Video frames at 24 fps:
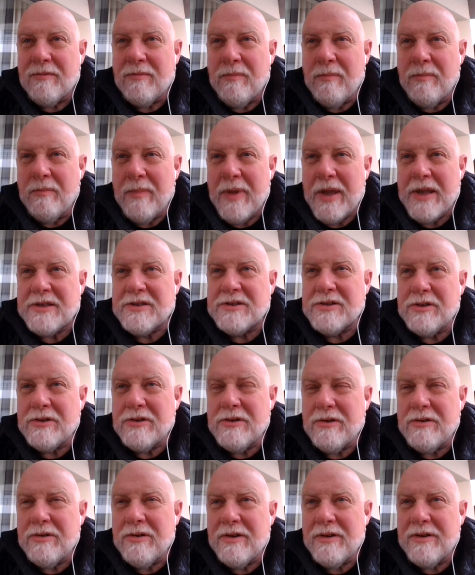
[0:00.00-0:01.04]
makes
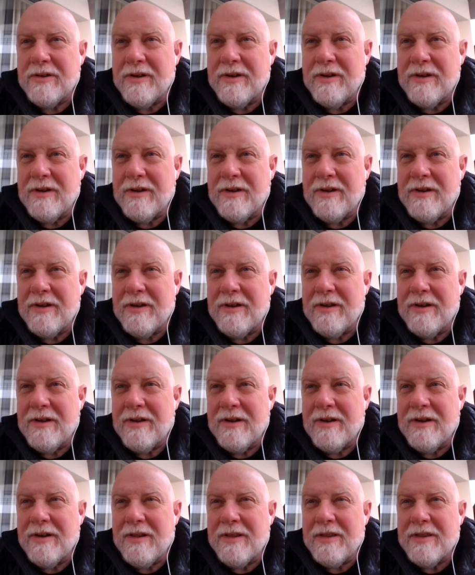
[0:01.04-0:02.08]
her
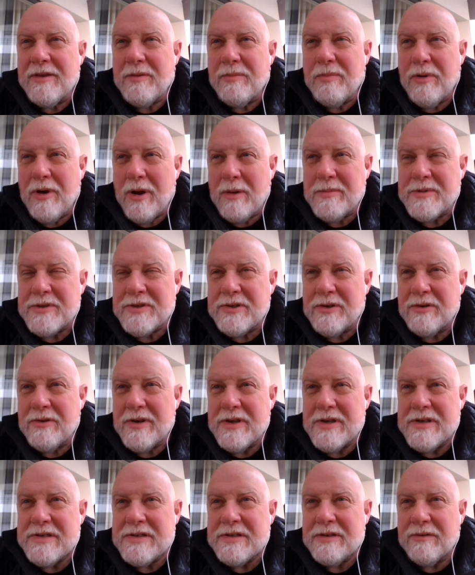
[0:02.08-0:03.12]
to promise her
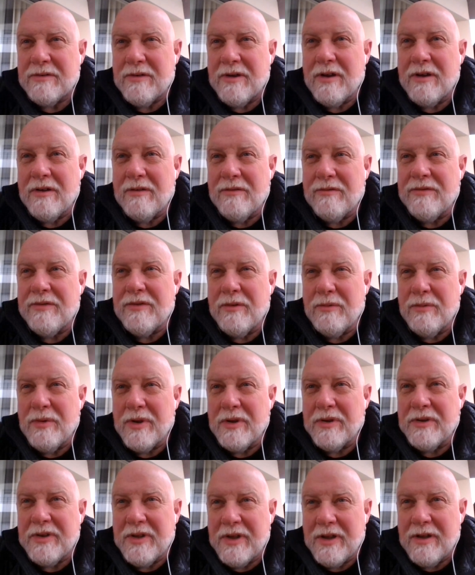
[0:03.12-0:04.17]
he's uh, the
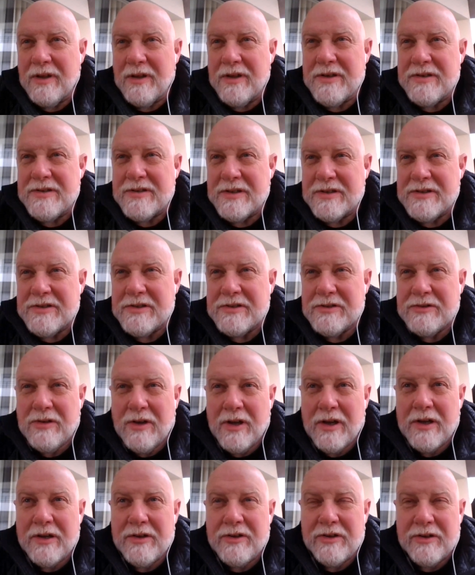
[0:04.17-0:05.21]
real deal. He's not just
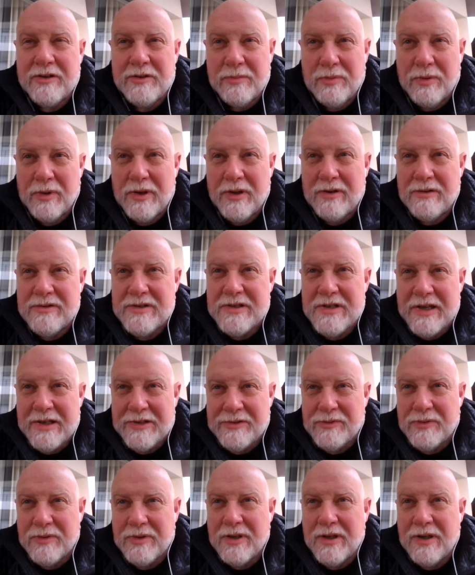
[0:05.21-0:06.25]
trying to exploit her
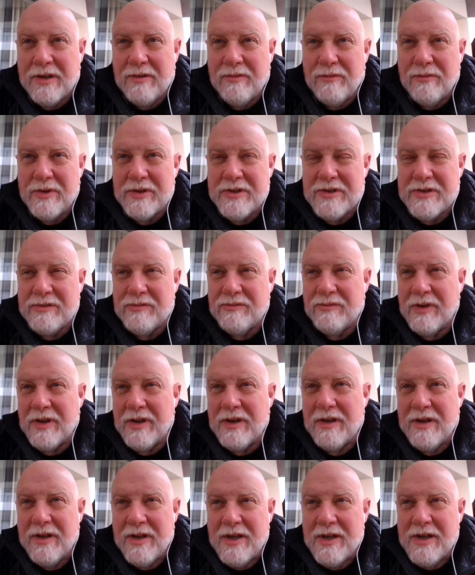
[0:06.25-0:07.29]
sexually, which is what
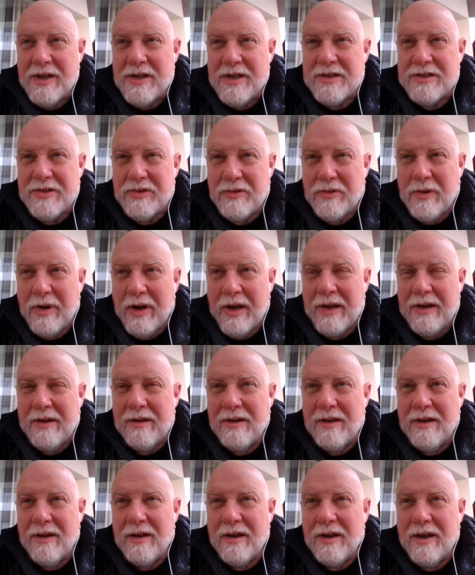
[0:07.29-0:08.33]
she quite
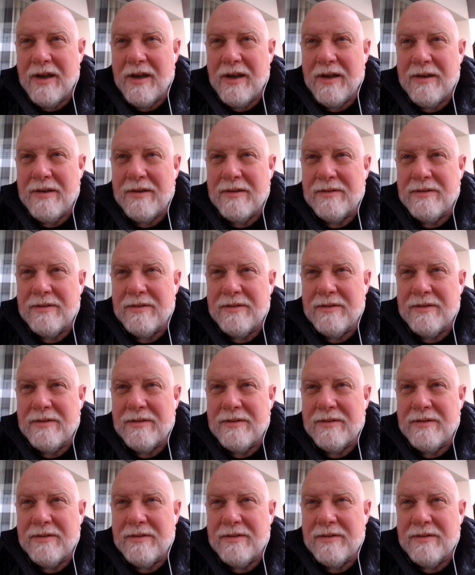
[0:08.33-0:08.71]
uh,